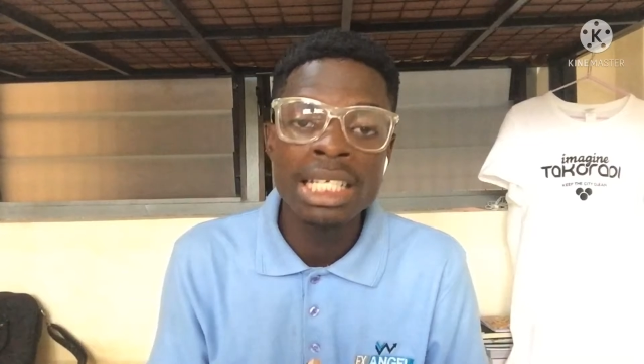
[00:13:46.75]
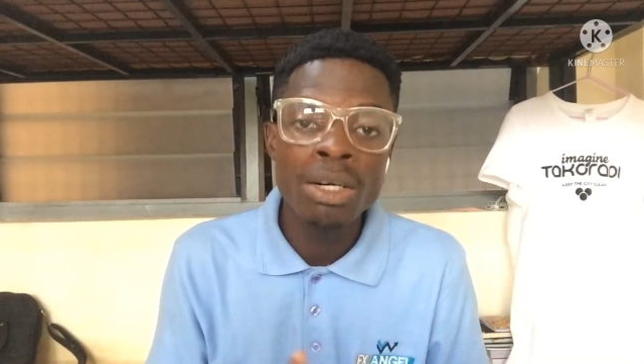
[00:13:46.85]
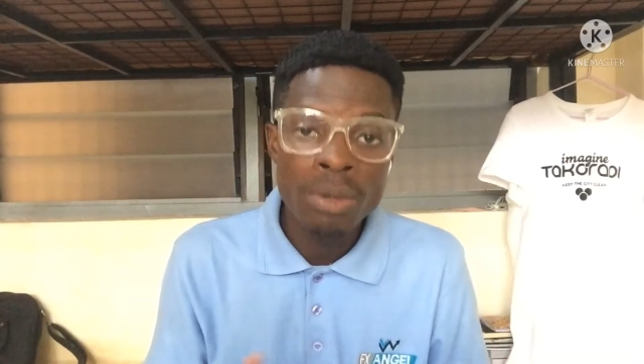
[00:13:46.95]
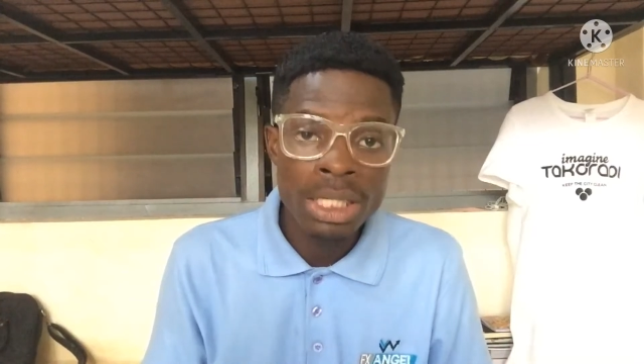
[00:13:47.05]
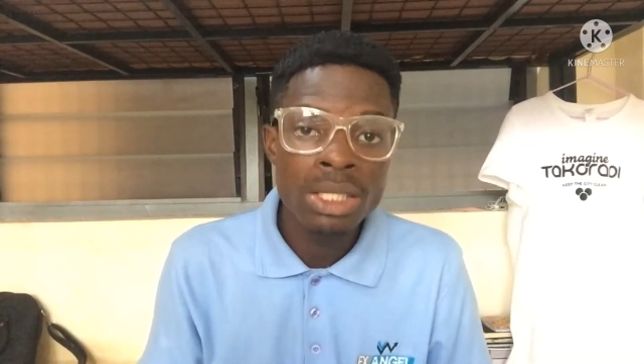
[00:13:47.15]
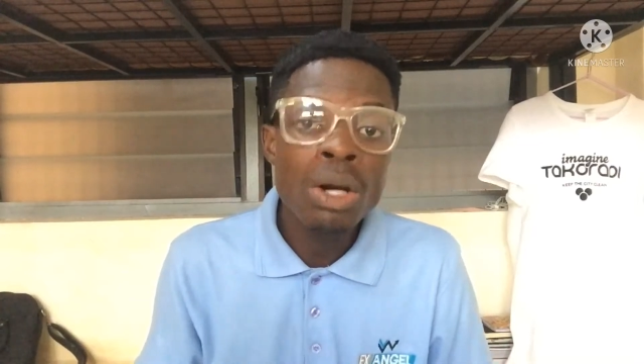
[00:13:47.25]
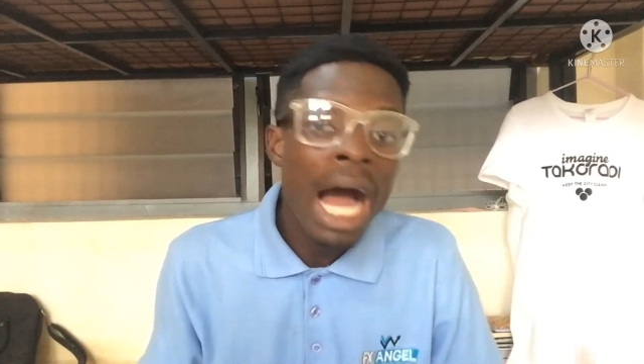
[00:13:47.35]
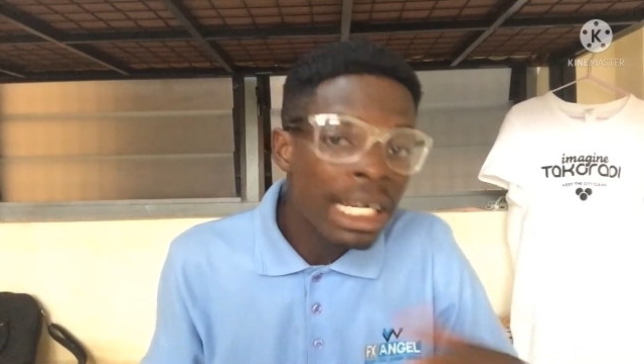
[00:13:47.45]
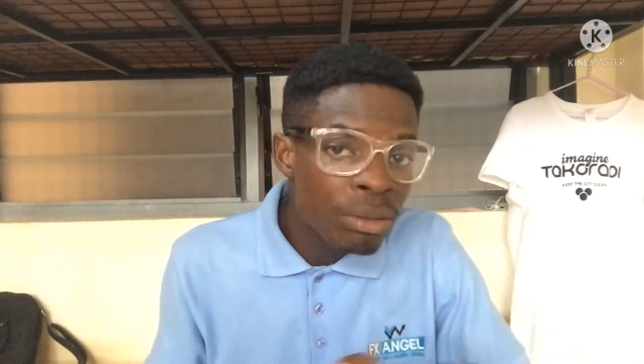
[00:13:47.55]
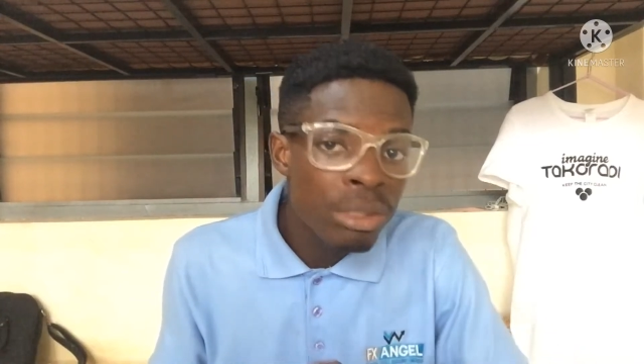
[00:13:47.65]
they will
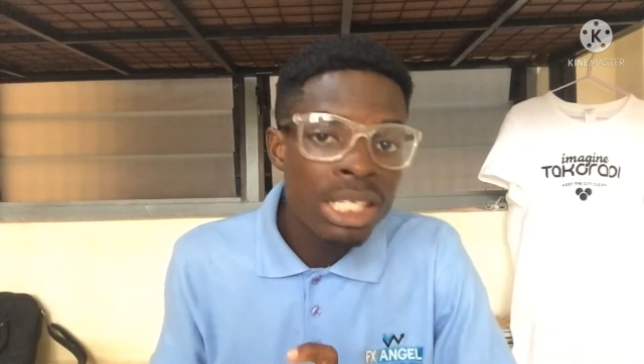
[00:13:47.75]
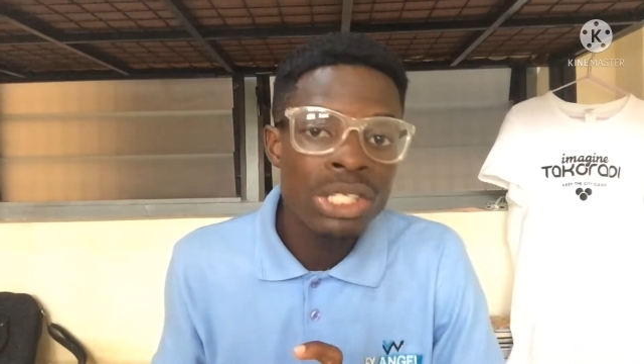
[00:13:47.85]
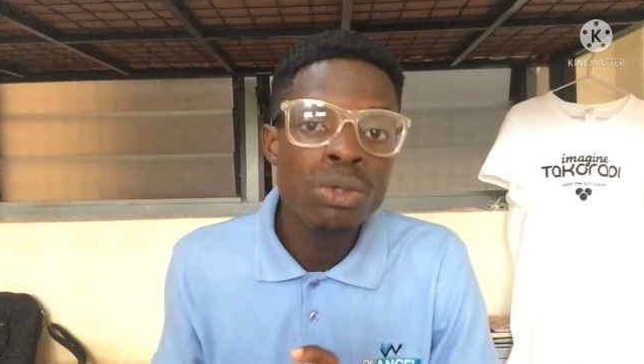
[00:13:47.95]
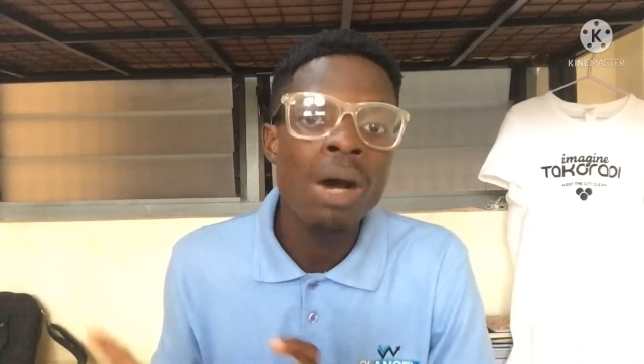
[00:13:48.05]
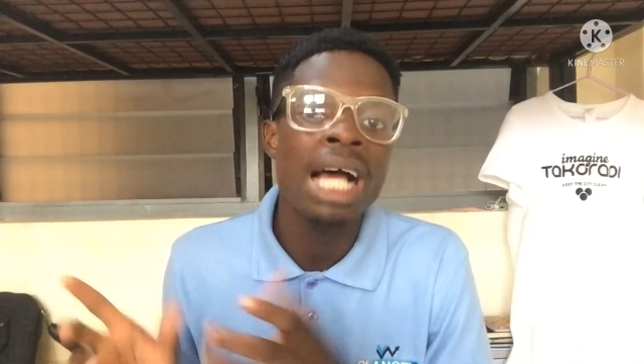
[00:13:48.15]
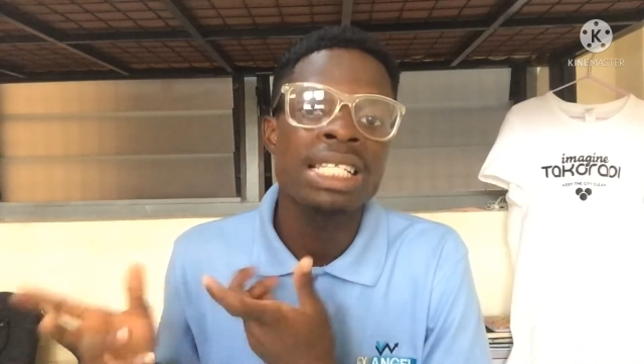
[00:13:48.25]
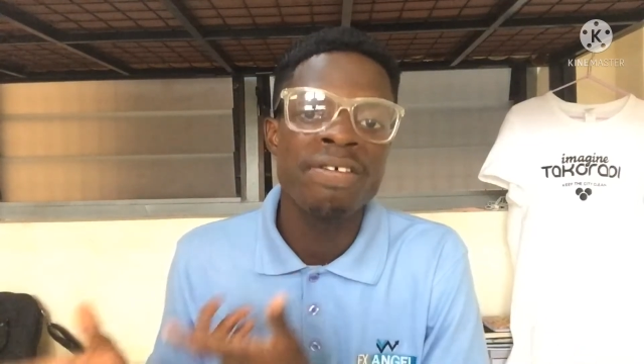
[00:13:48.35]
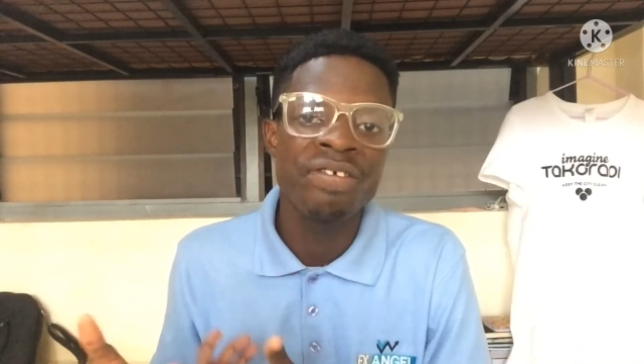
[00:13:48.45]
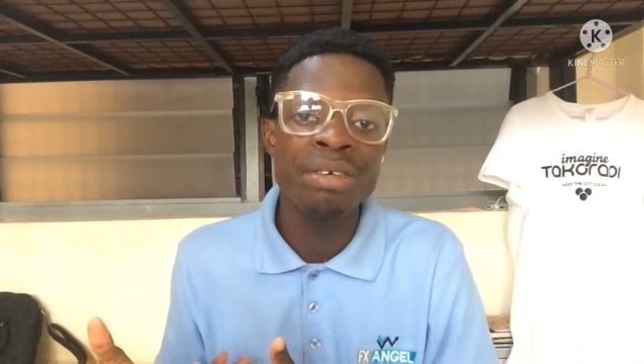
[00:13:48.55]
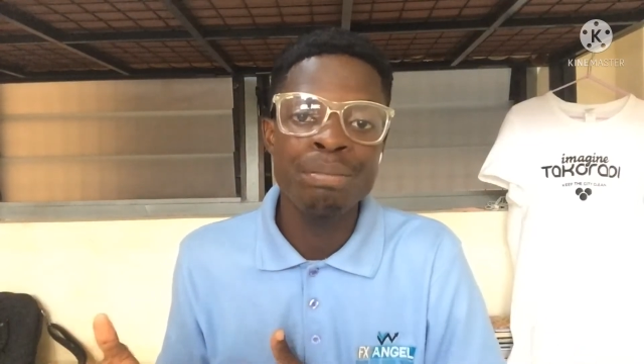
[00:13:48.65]
still admit you as
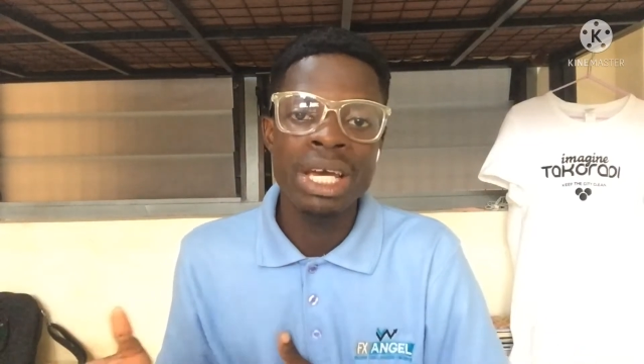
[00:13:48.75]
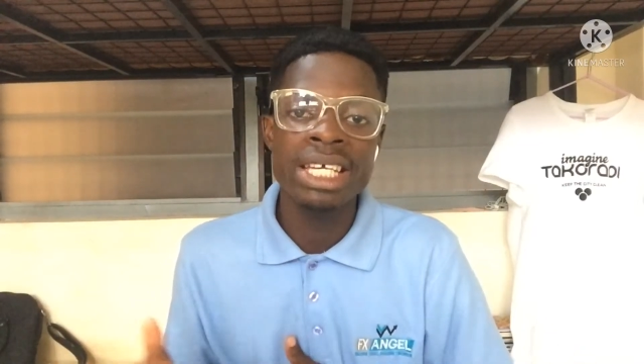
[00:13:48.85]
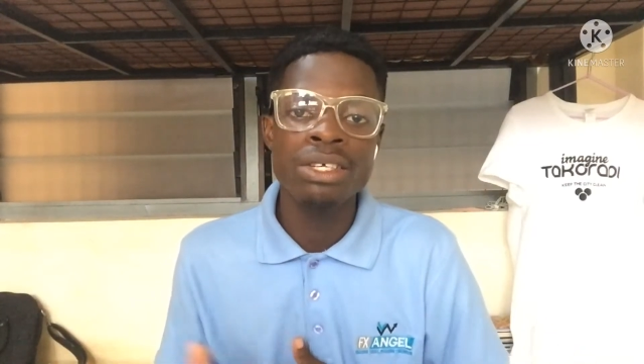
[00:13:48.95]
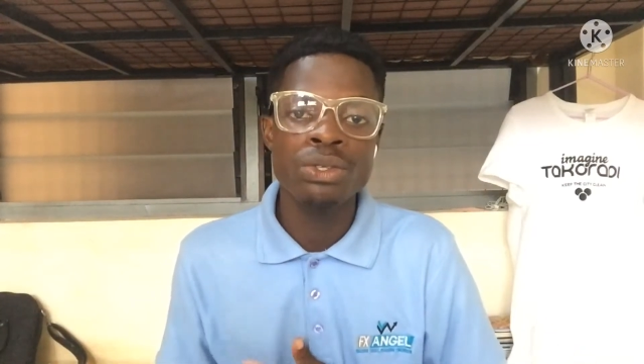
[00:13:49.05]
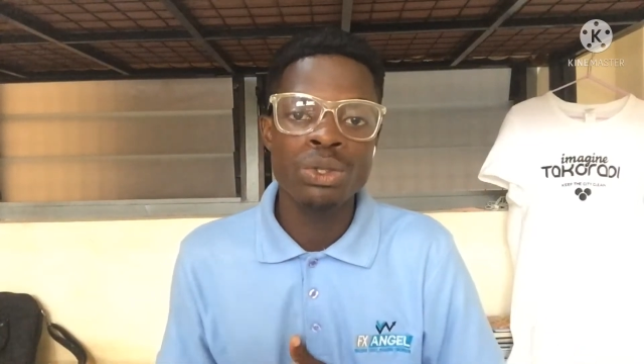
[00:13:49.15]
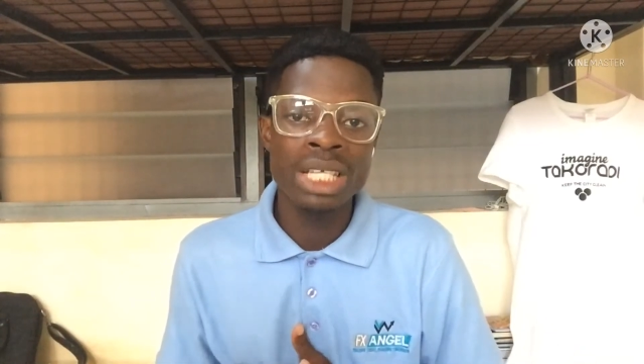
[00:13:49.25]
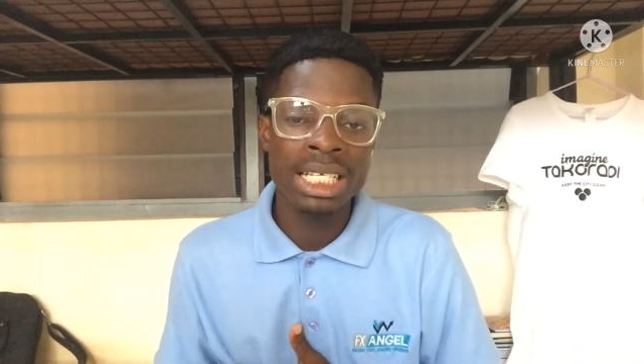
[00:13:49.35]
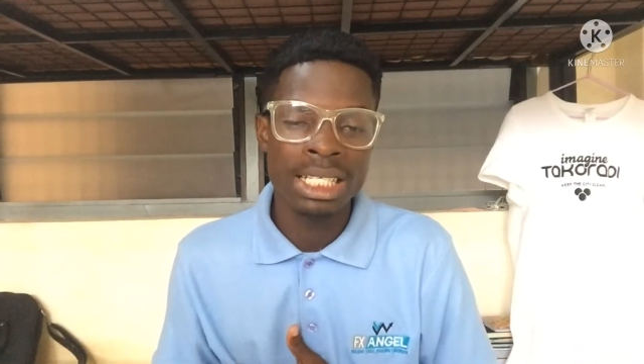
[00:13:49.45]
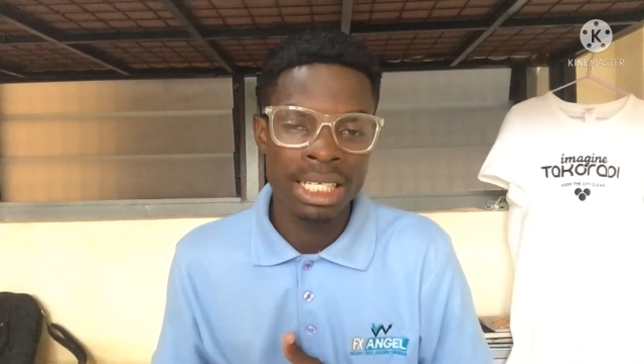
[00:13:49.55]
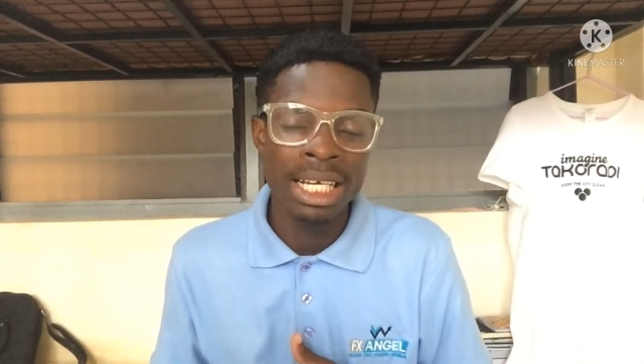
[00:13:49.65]
the fee-paying
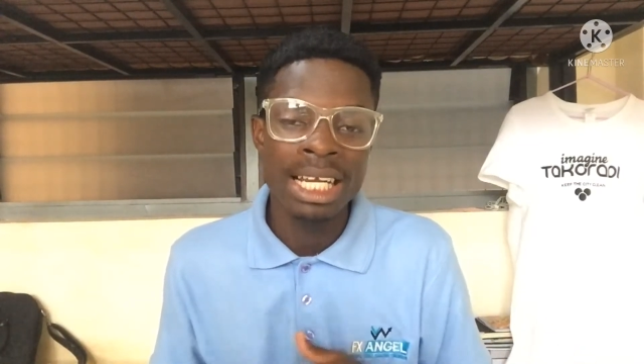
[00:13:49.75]
student.